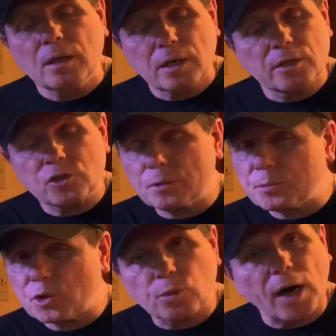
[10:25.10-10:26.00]
Hit
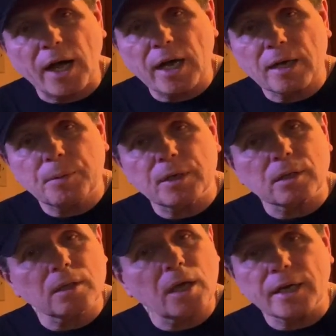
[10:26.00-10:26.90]
subscribe, hit
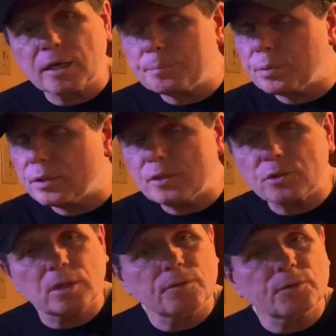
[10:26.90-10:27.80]
like,
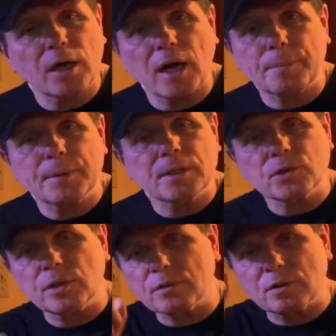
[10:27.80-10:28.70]
please leave
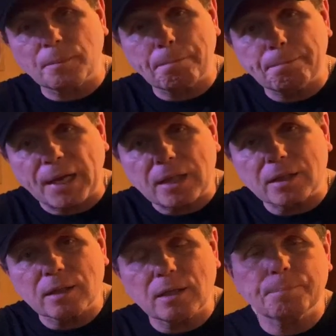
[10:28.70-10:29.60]
comments, hit the
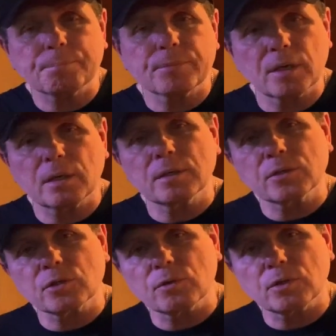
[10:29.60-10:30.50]
bell up there
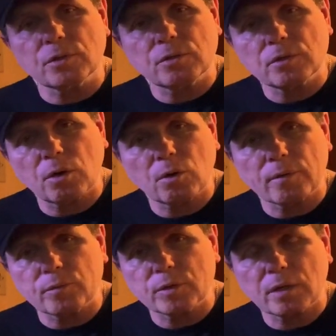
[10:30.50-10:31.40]
so that you know
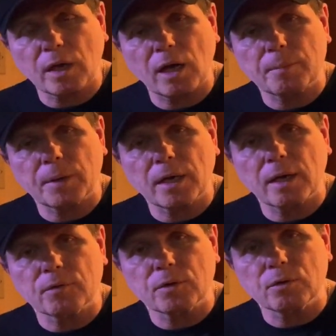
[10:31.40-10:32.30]
every time I
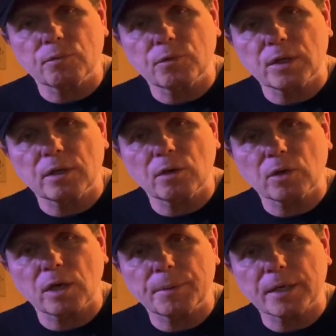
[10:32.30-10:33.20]
have a new video
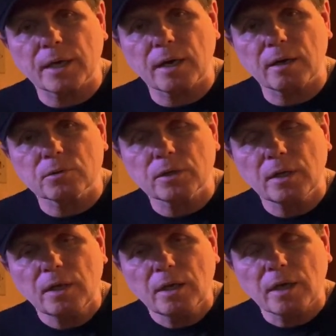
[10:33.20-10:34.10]
coming out.
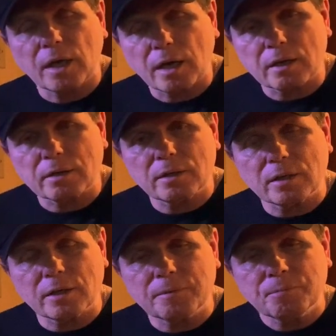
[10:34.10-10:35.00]
And
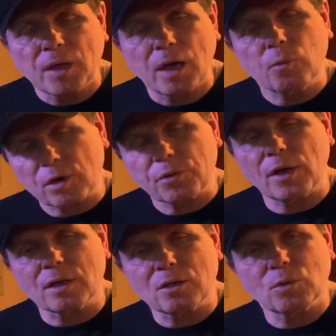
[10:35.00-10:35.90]
I want to
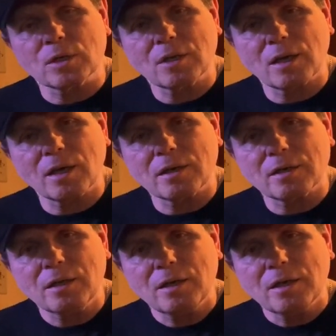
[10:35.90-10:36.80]
thank you again,
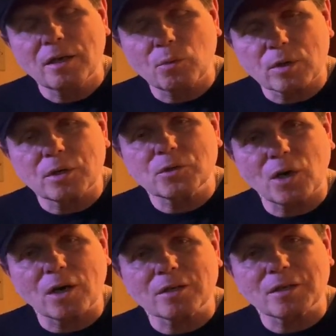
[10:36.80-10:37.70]
and we're going to
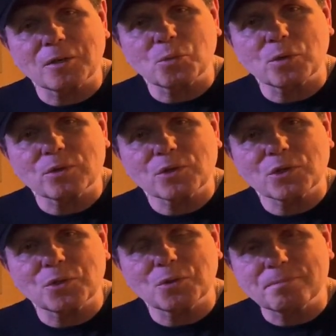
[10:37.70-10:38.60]
talk again real
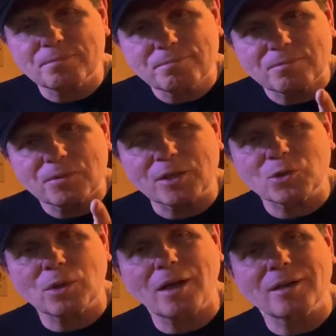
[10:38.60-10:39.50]
soon. Thanks
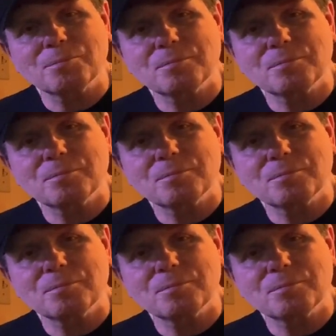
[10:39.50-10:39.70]
a lot.